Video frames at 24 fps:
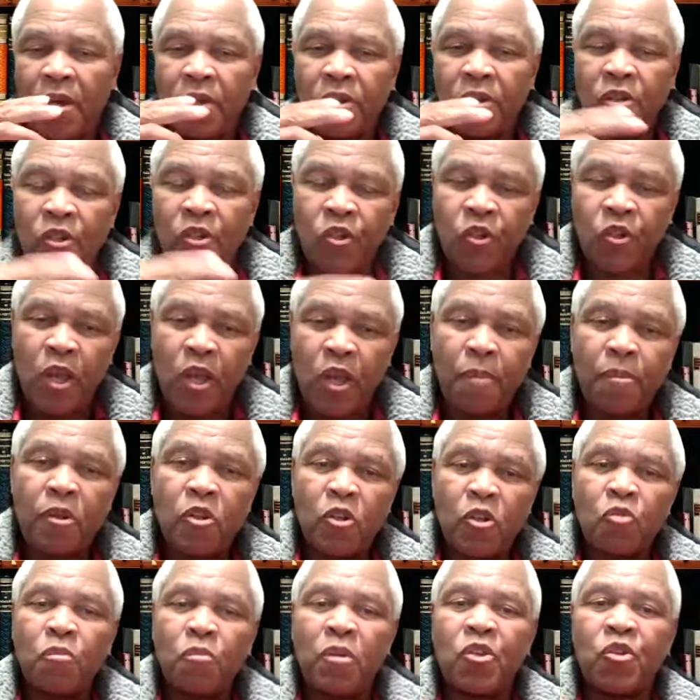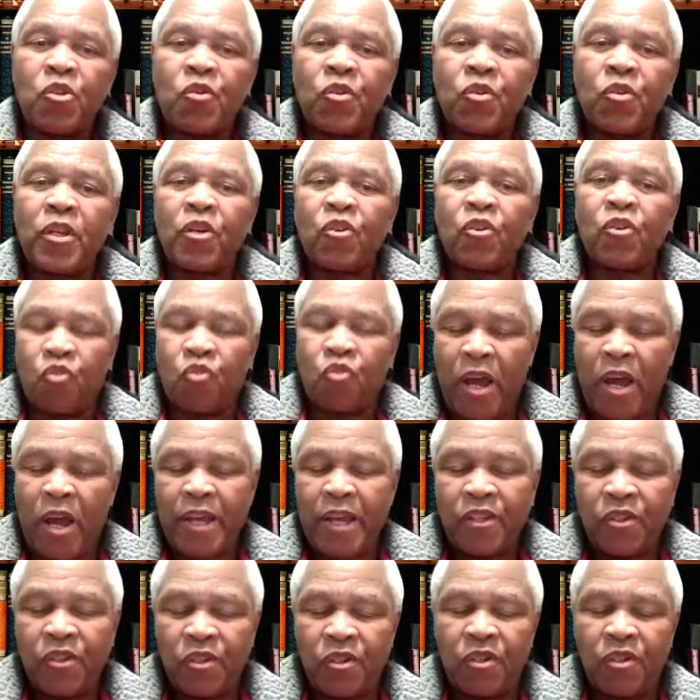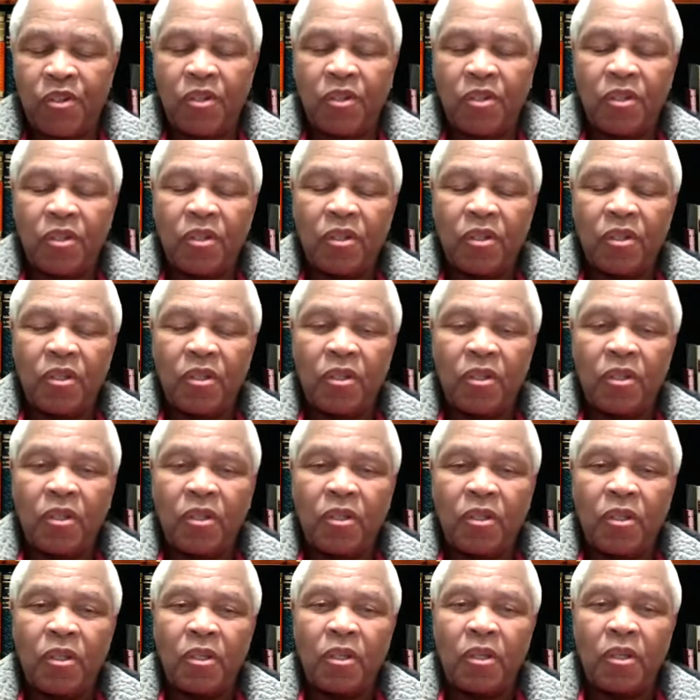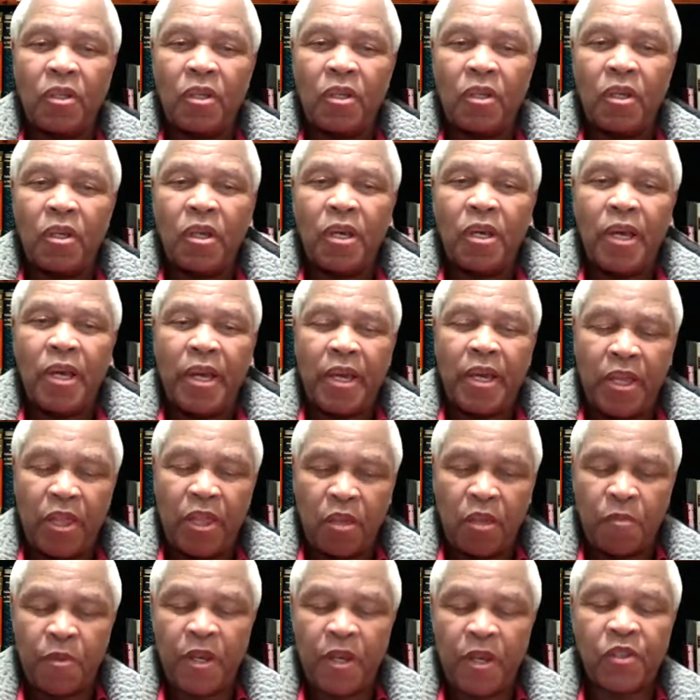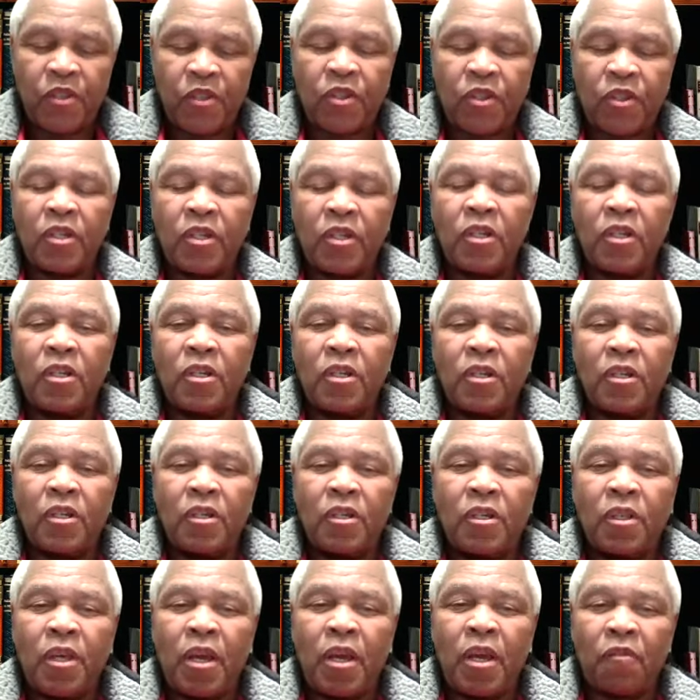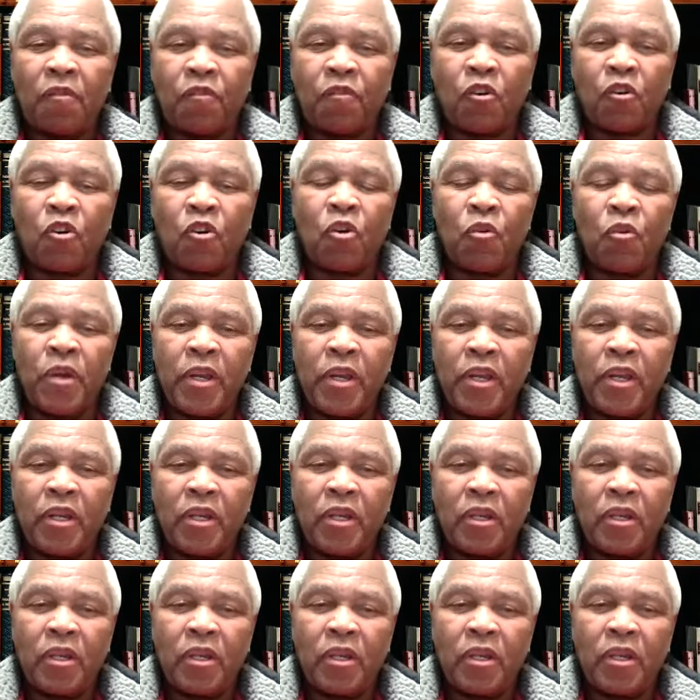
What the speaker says: Disciples must see Christ in the person they are following.